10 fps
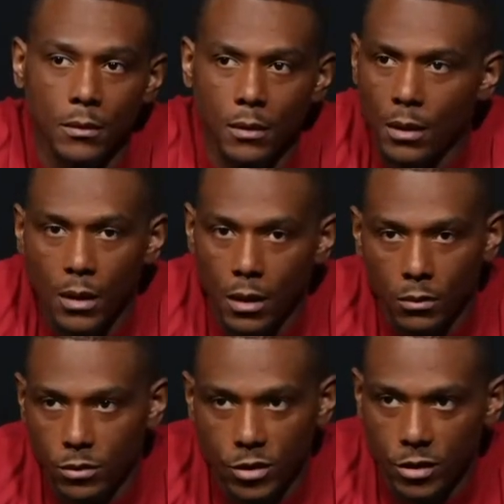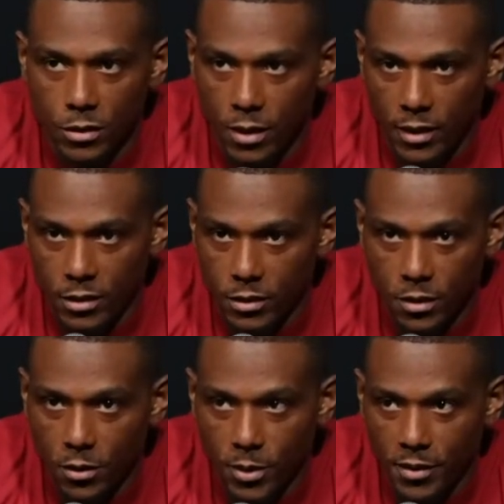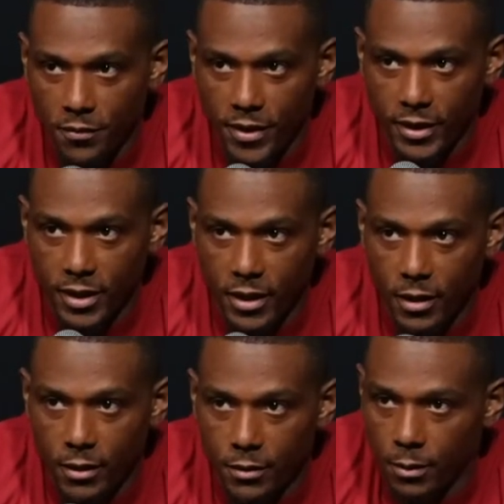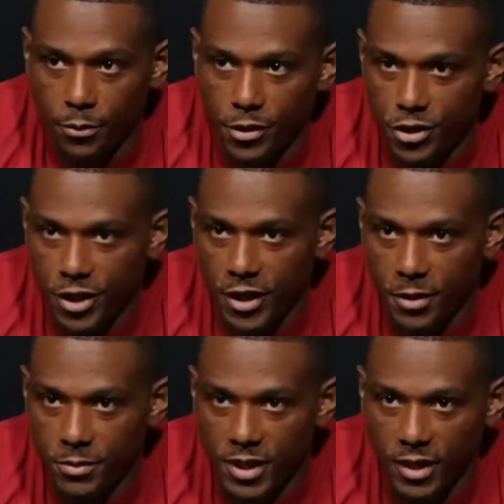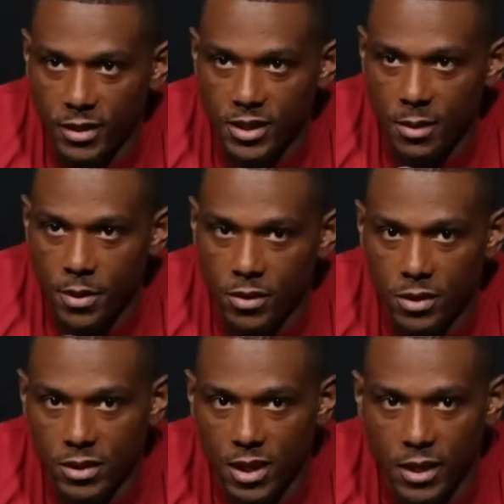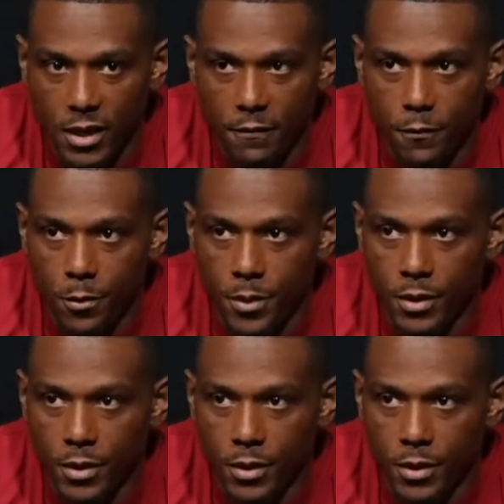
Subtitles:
Yeah, it was. I just took away the fact that I appreciate him taking time out to sign that for me.